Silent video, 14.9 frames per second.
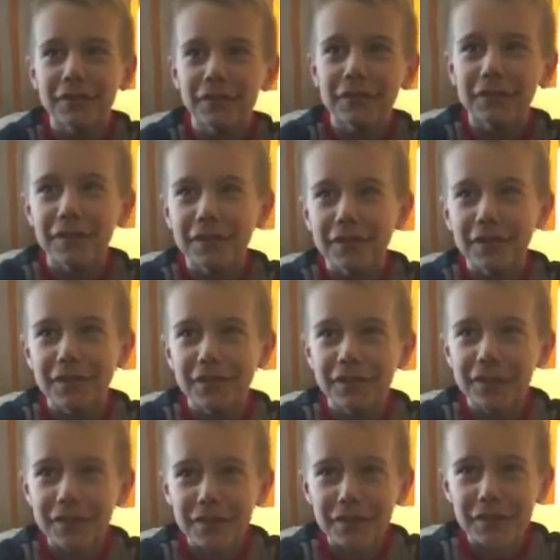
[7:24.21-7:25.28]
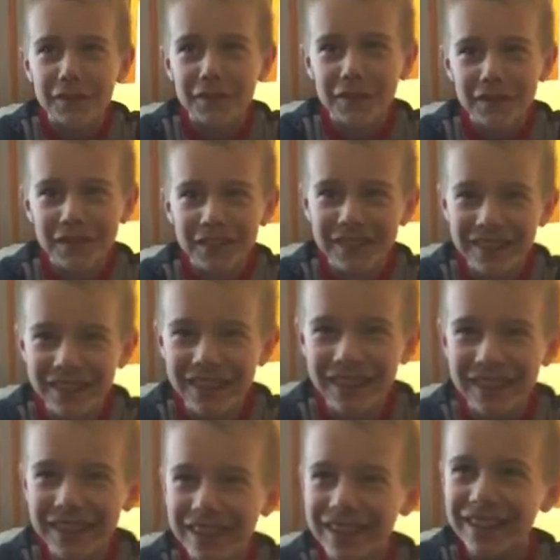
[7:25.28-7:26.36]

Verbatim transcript: I don't know, actually. it